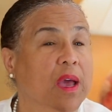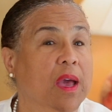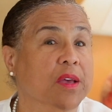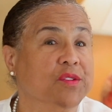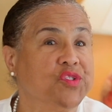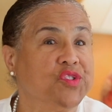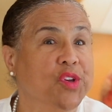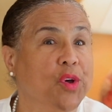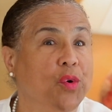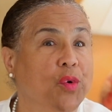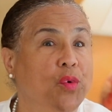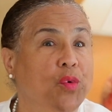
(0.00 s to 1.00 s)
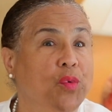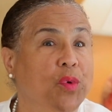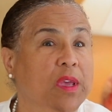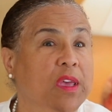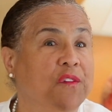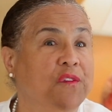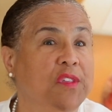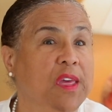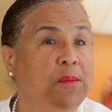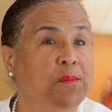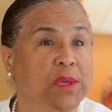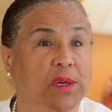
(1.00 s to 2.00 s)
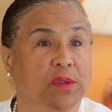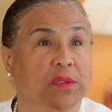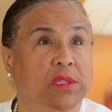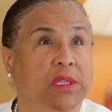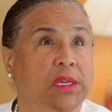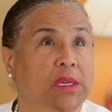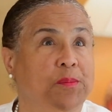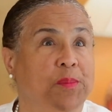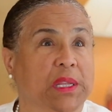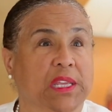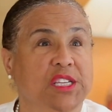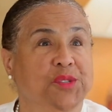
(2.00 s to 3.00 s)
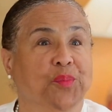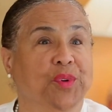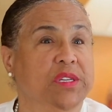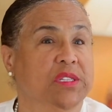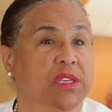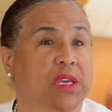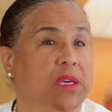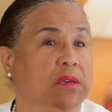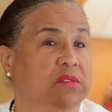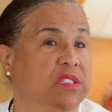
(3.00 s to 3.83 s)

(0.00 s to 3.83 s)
And so if they build the police precinct,